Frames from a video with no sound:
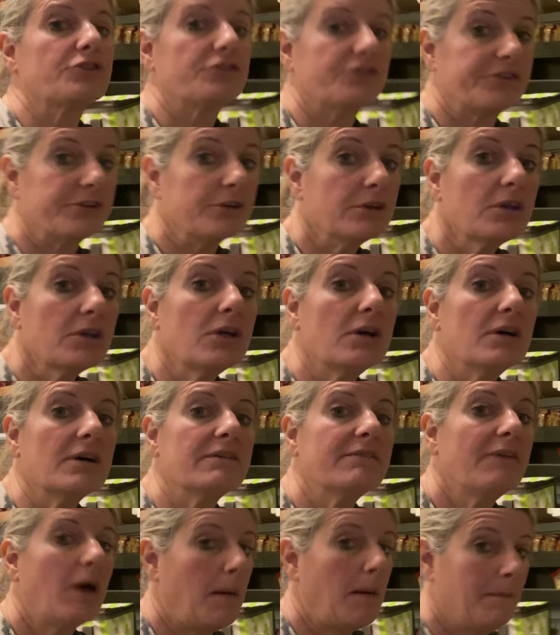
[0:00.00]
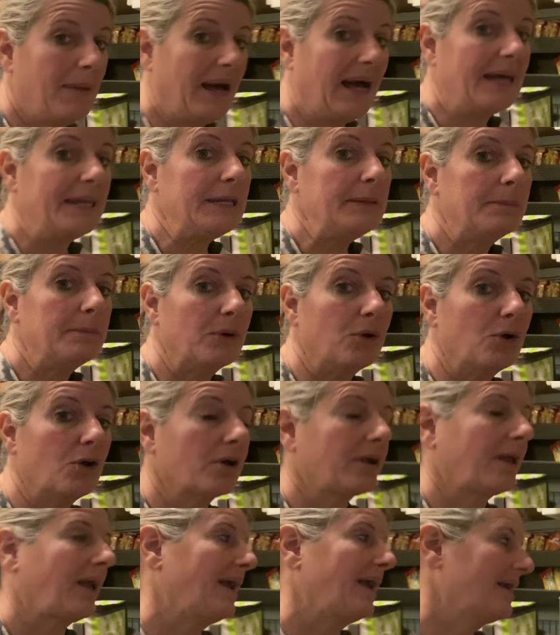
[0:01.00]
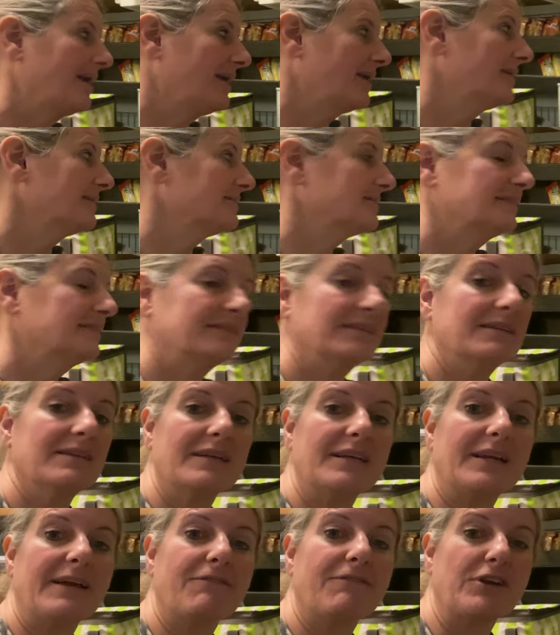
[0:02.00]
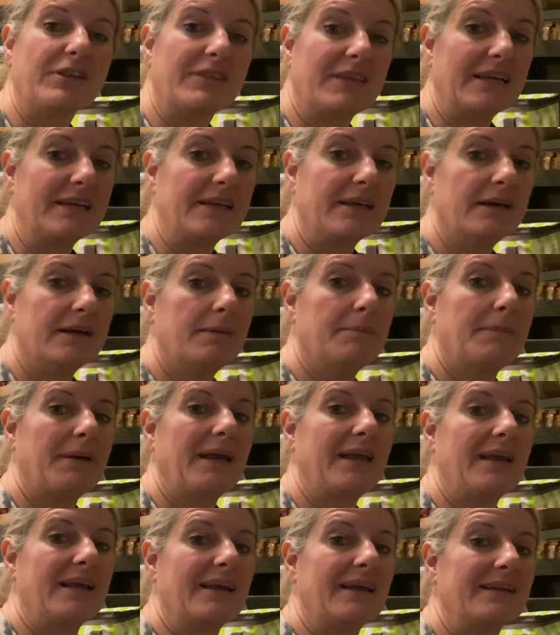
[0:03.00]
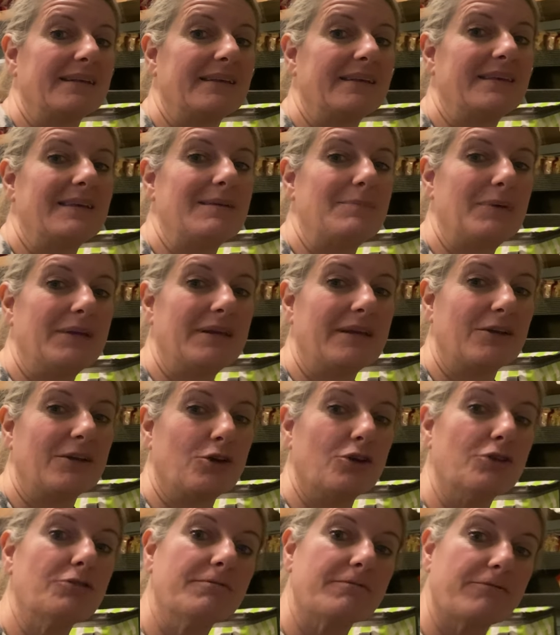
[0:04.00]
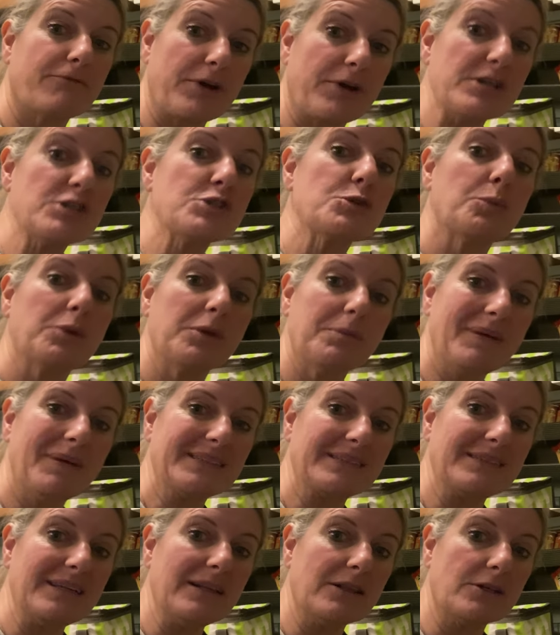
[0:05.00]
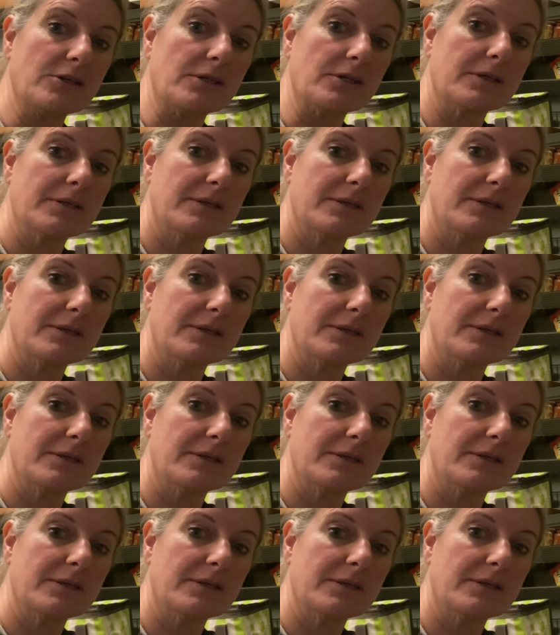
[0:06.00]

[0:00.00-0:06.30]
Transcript: still love buying in bulk and sealing everything up and keeping it good and fresh with my sealer.